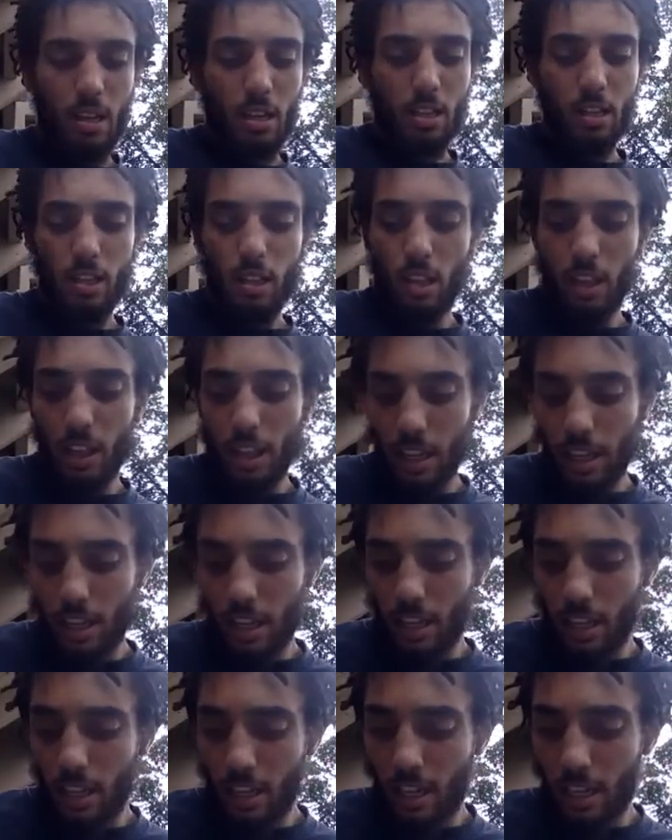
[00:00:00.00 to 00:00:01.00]
So
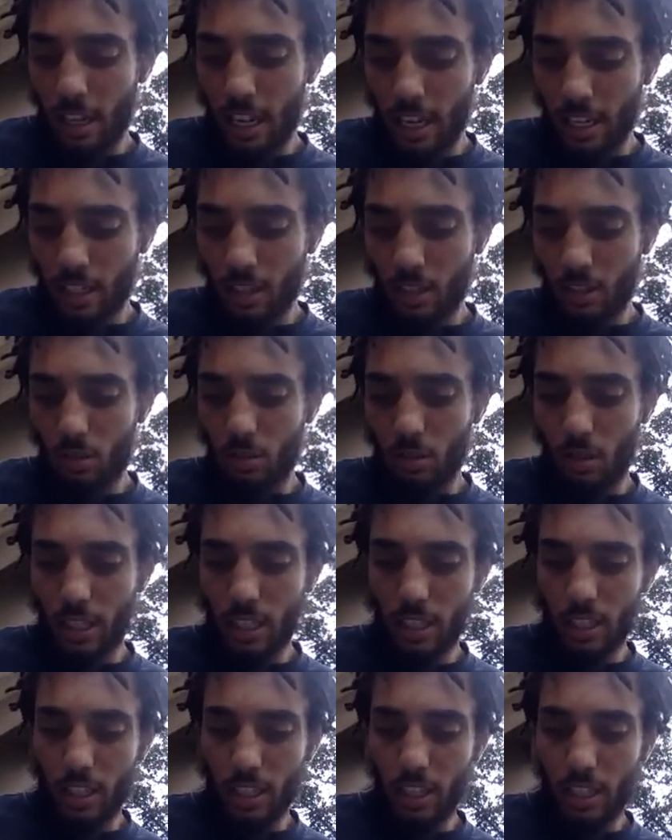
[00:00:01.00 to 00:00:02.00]
then the next
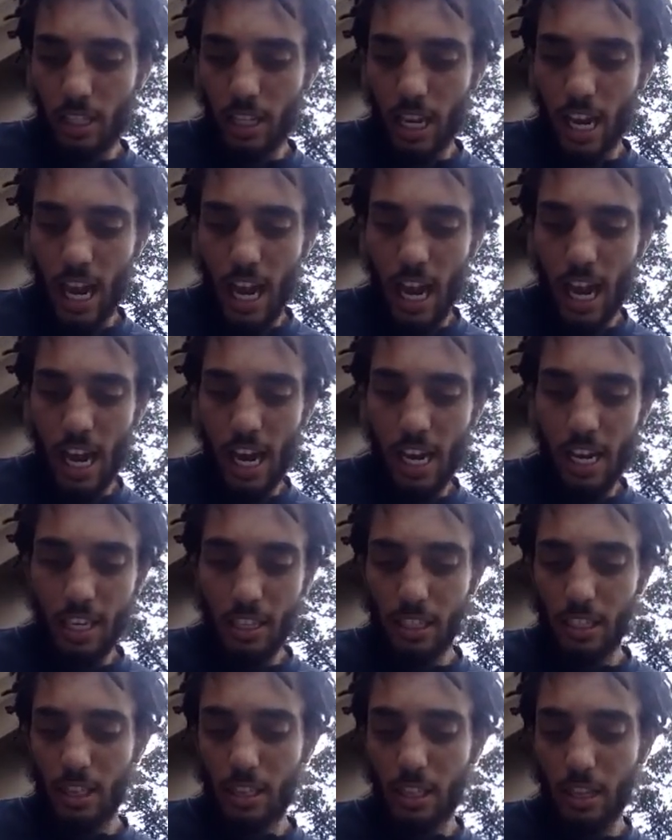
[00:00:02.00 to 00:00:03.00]
question
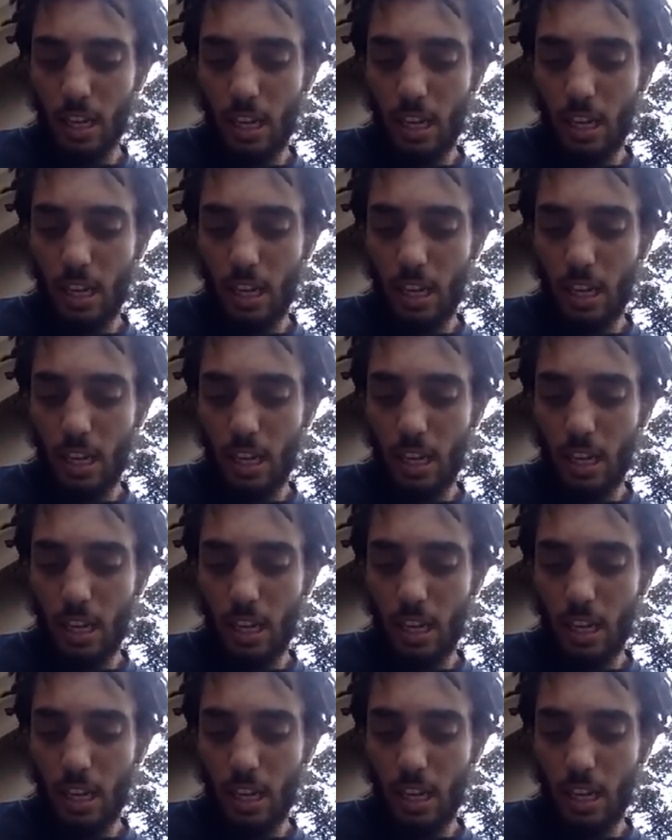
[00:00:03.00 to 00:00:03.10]
asks,